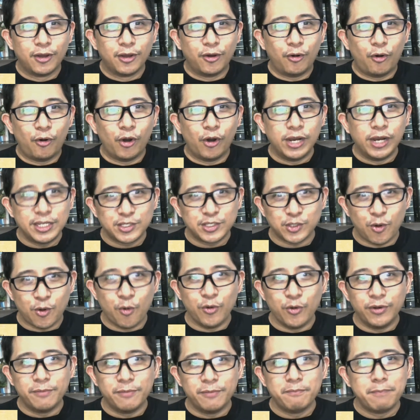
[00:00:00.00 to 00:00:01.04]
all its
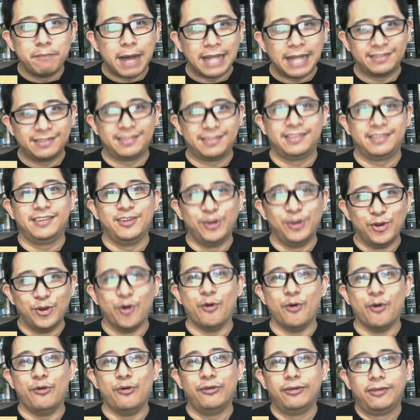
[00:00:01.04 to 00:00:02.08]
own, but
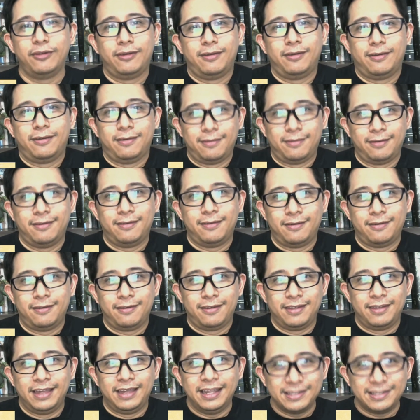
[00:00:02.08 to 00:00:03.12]

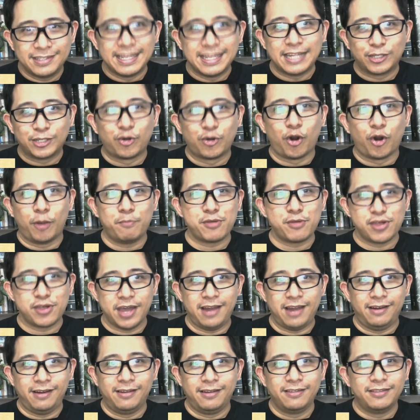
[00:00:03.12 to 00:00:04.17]
it's that corpse
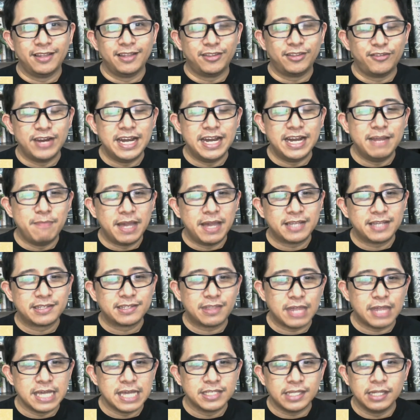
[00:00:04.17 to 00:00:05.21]
shell that really makes
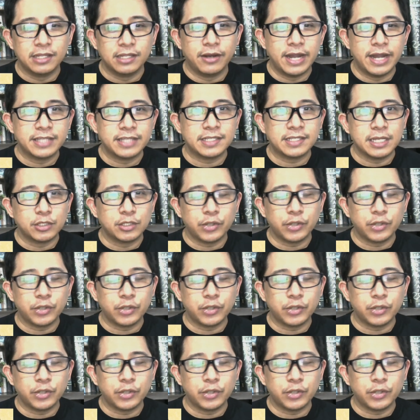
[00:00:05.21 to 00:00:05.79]
things interesting.